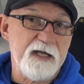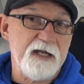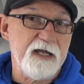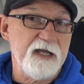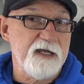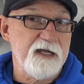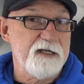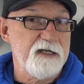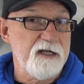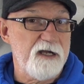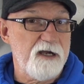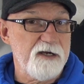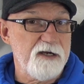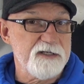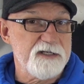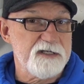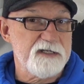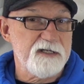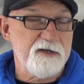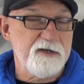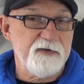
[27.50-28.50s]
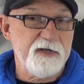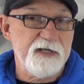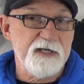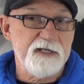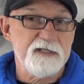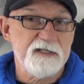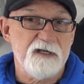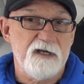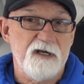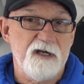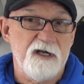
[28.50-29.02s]
in our
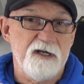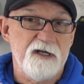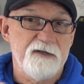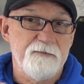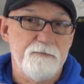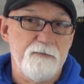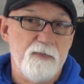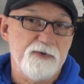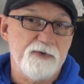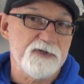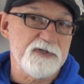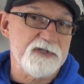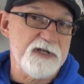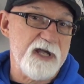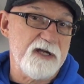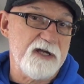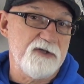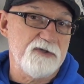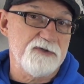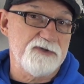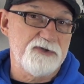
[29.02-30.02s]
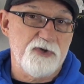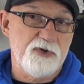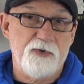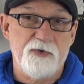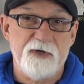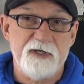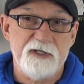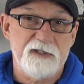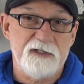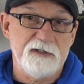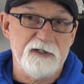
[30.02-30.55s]
series on motorcycle
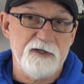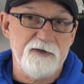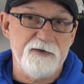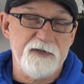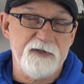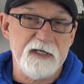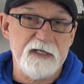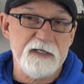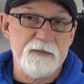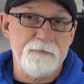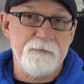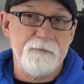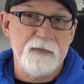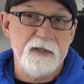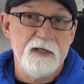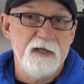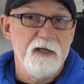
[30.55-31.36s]
touring clothing.